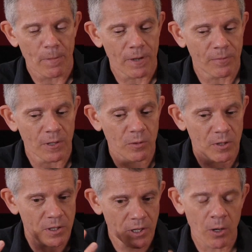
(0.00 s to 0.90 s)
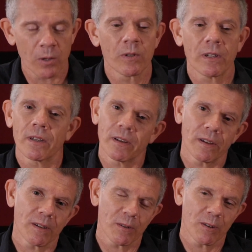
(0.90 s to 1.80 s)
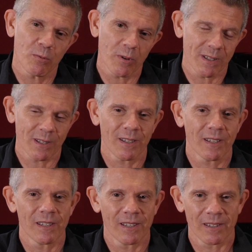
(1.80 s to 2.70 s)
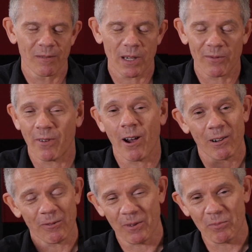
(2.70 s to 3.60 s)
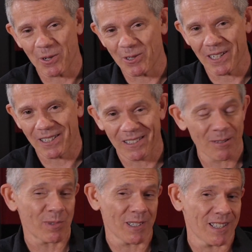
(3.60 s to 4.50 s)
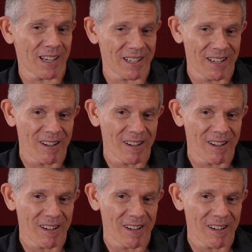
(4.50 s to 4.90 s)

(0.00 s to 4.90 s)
If you don't, you risk being fired off the project. Simple as that.